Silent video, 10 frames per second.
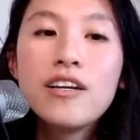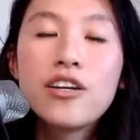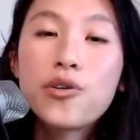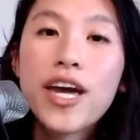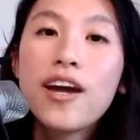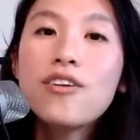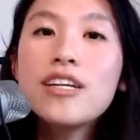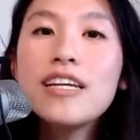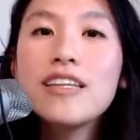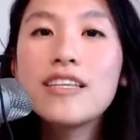you know
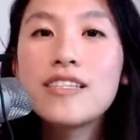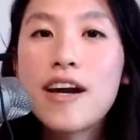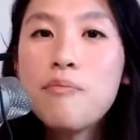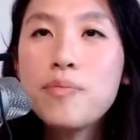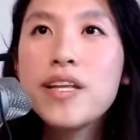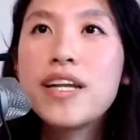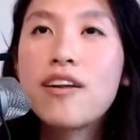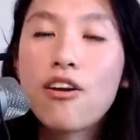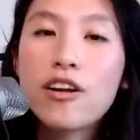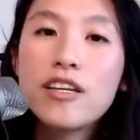carrying this template
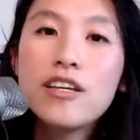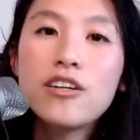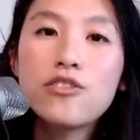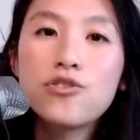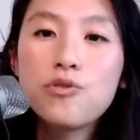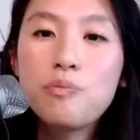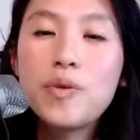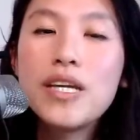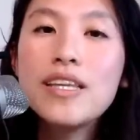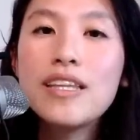and are here to
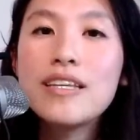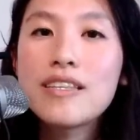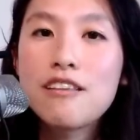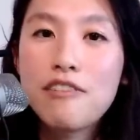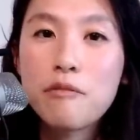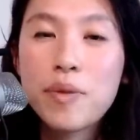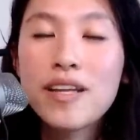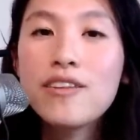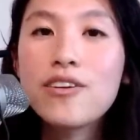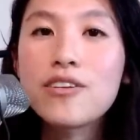be these living
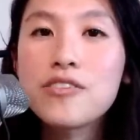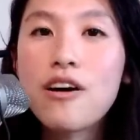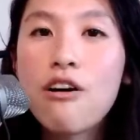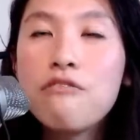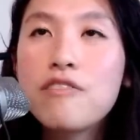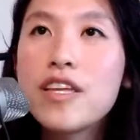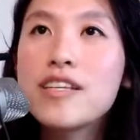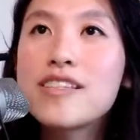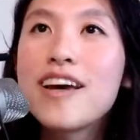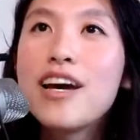pillars of
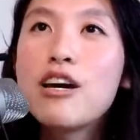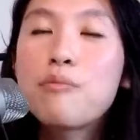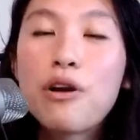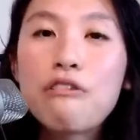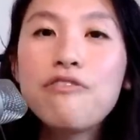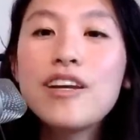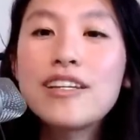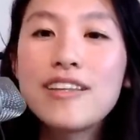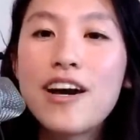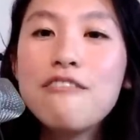this perfect
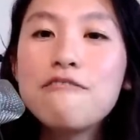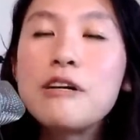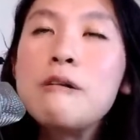love